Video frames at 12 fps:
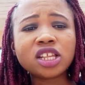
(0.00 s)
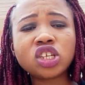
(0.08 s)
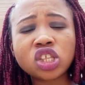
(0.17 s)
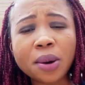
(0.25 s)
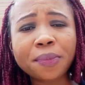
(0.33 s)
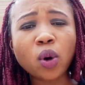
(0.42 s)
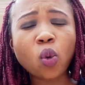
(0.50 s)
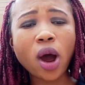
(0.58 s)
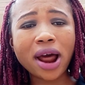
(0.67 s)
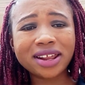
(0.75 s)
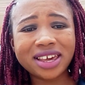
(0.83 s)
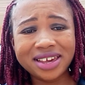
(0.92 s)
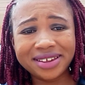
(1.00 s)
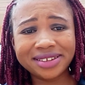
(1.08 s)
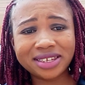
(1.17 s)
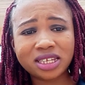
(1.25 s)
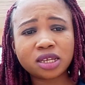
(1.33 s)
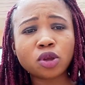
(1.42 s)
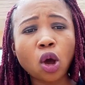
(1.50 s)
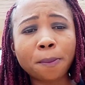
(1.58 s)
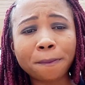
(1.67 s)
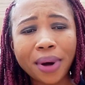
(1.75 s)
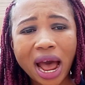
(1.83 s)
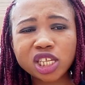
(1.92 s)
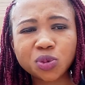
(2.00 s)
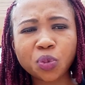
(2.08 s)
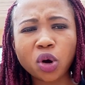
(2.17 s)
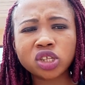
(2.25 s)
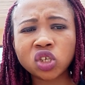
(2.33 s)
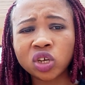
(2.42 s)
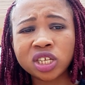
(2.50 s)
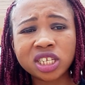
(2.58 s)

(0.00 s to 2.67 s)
The number one is your passport, your